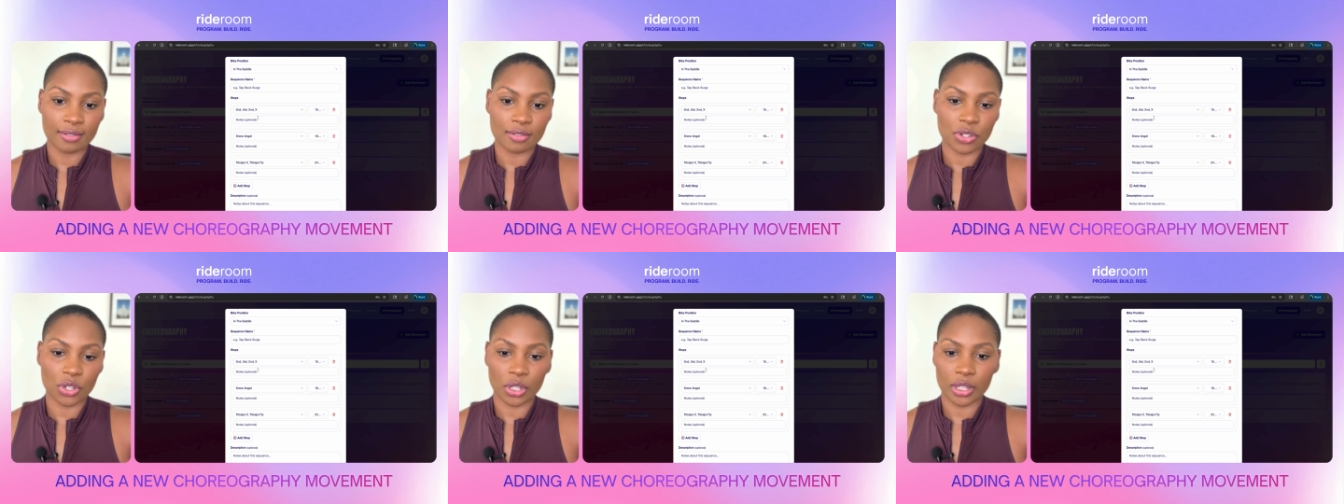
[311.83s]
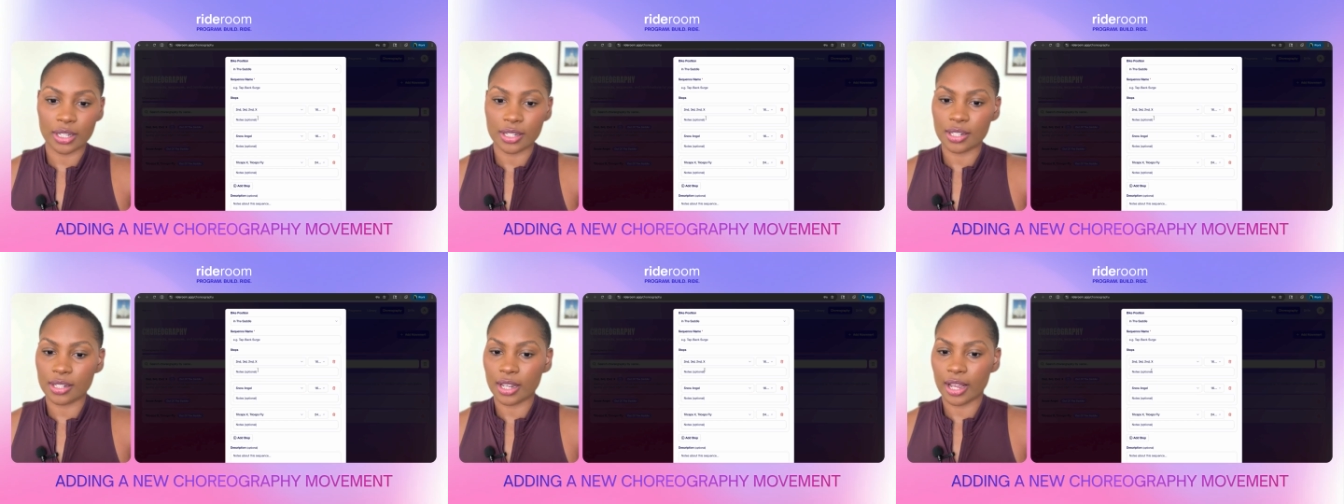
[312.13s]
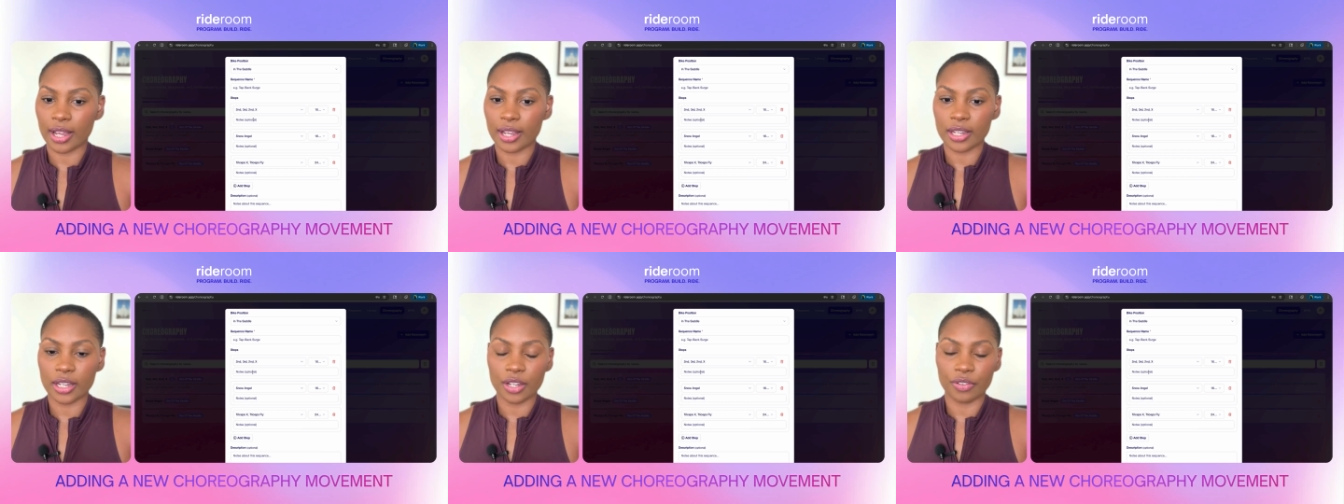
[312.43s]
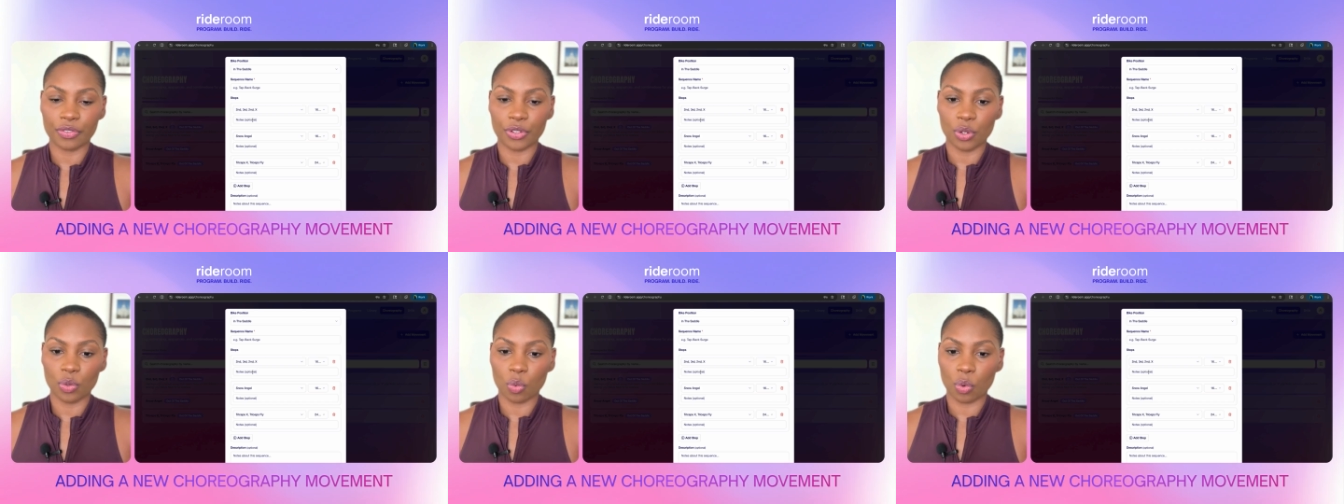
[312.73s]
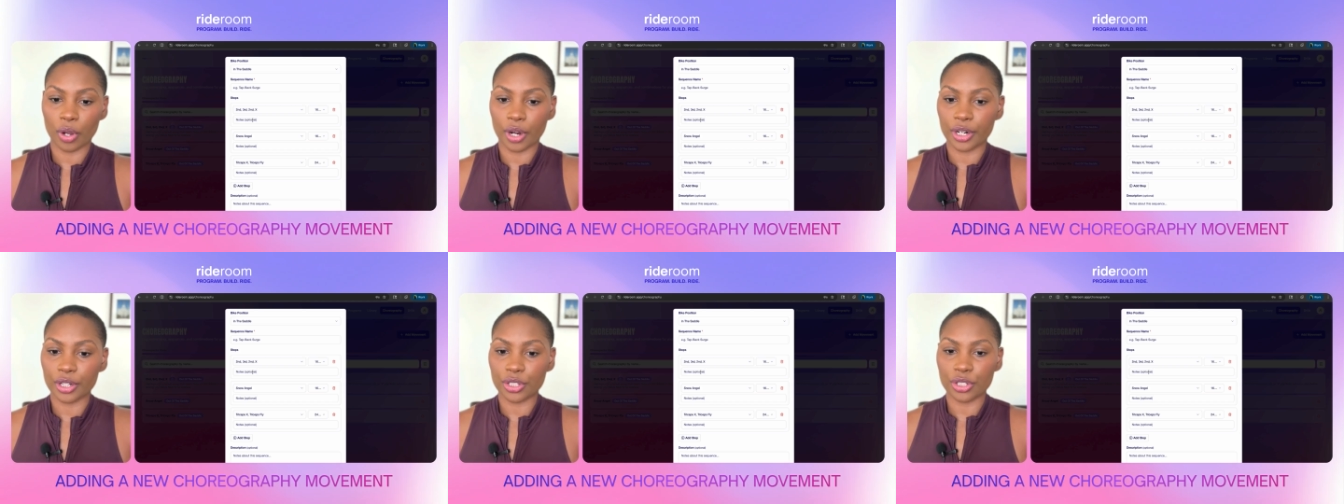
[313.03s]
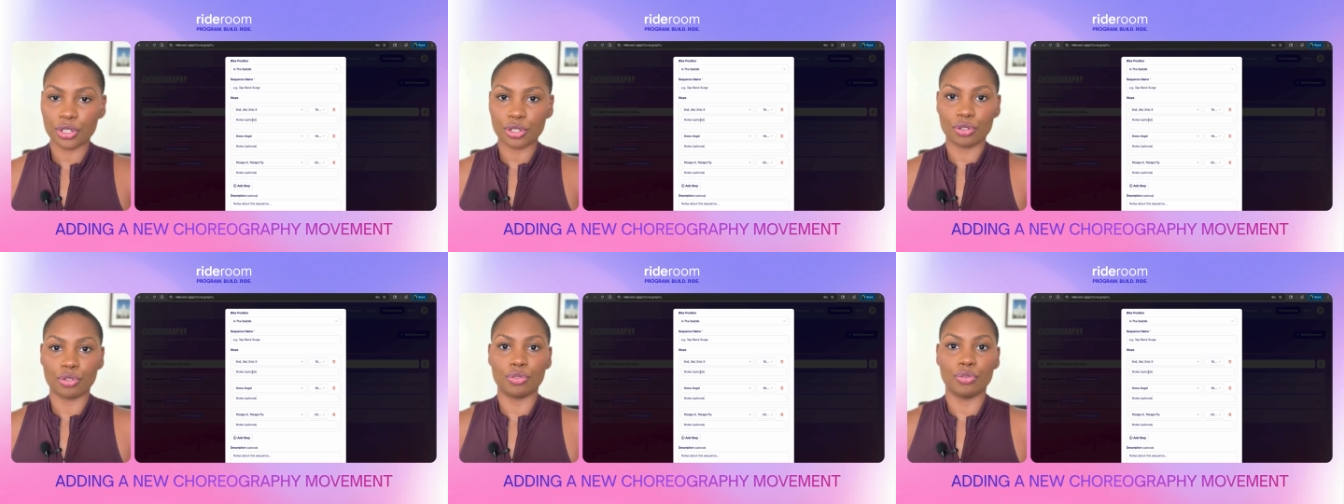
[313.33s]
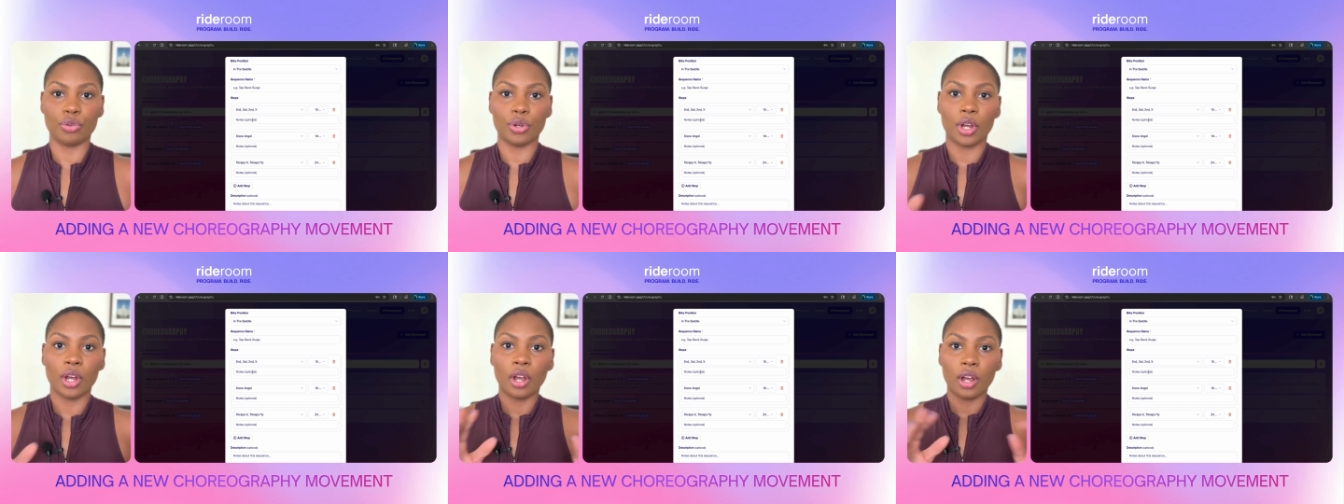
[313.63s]
So let's say if you wanted
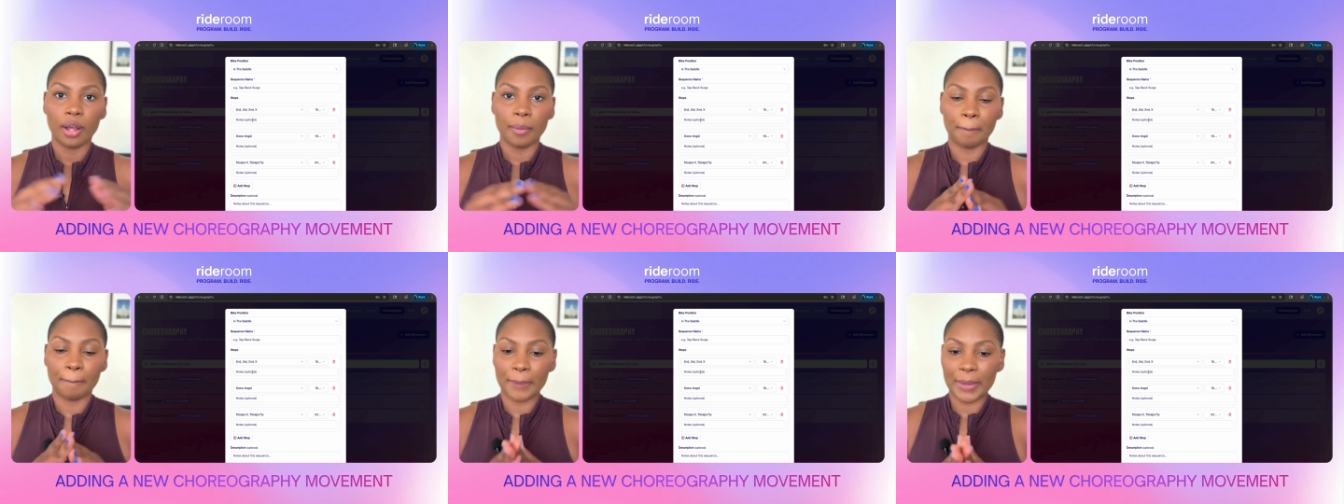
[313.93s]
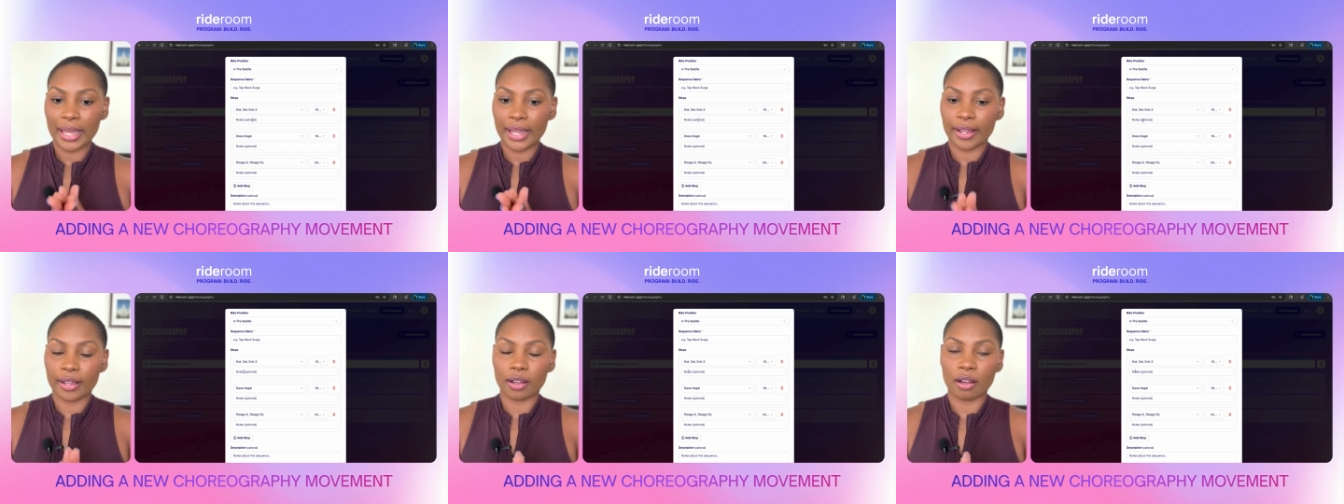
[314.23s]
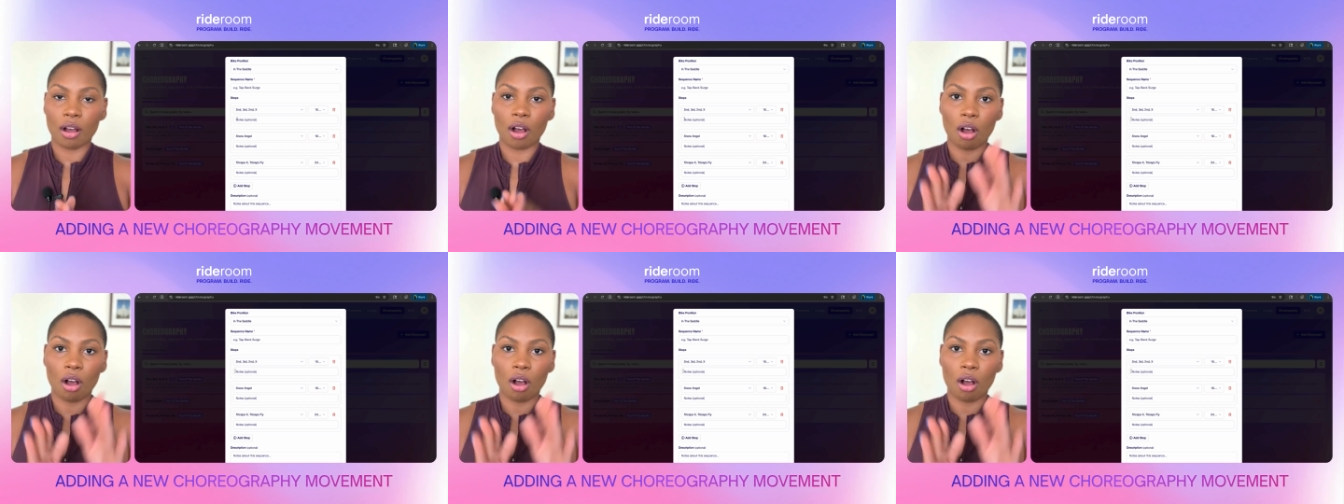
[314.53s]
to make